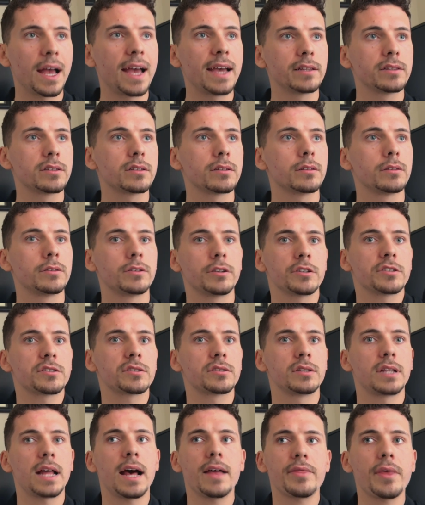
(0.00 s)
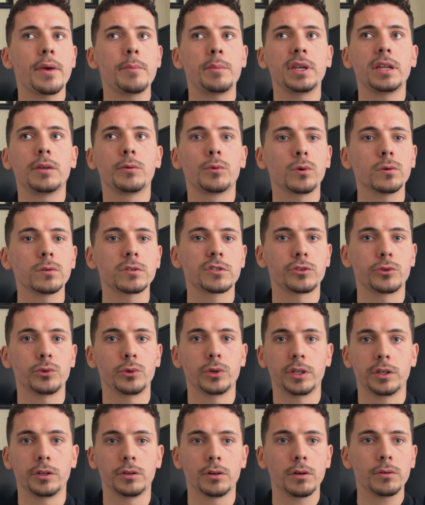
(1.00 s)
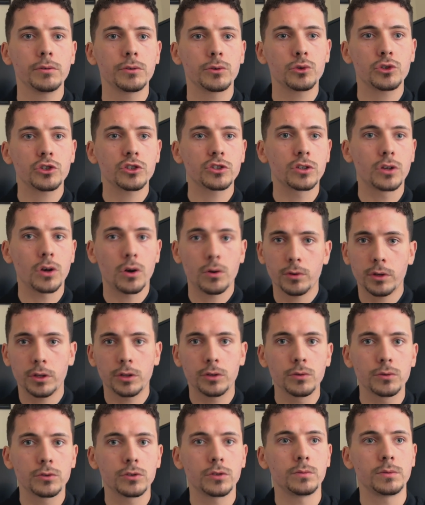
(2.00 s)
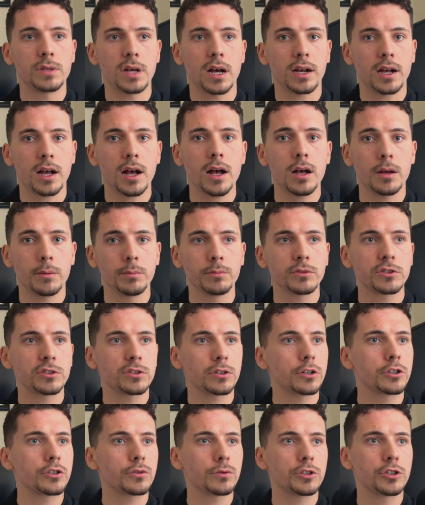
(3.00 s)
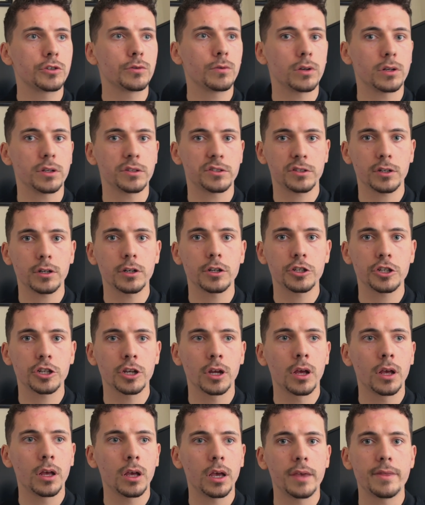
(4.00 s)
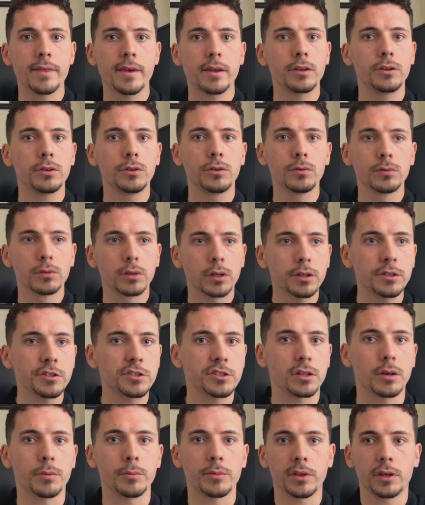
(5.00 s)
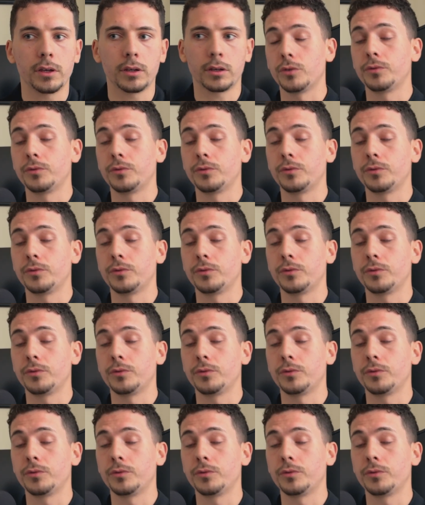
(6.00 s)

And there's not that many rules to it, You just go to youtube.com, search what you want to search, and then you learn something.